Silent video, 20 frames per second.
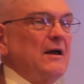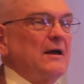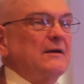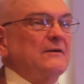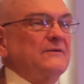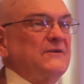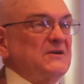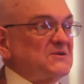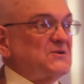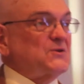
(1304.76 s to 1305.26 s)

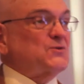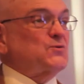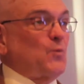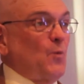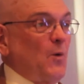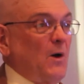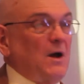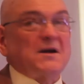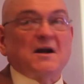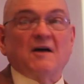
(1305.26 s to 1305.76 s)
This is
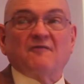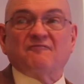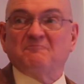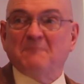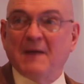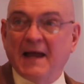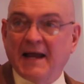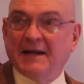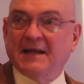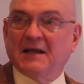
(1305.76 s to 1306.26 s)
one of
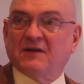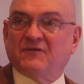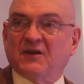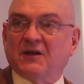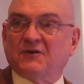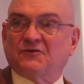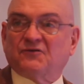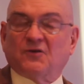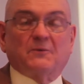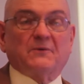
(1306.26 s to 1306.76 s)
many of
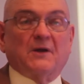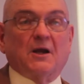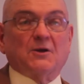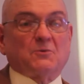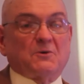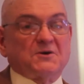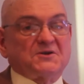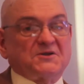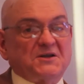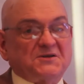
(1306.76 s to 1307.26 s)
these. So in other
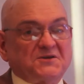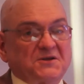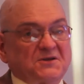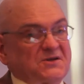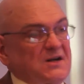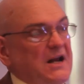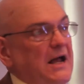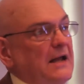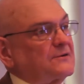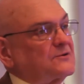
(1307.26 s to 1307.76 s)
words, this
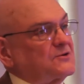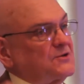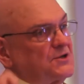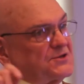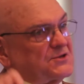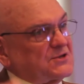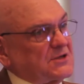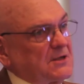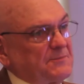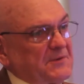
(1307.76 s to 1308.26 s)
is not
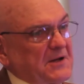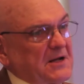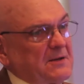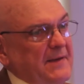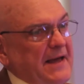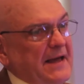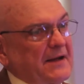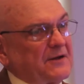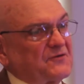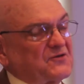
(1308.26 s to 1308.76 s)
just simply a
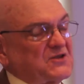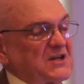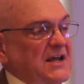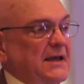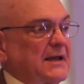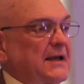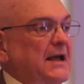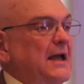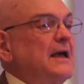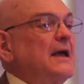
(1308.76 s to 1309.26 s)
matter of
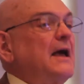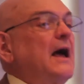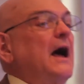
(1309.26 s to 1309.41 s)
saying,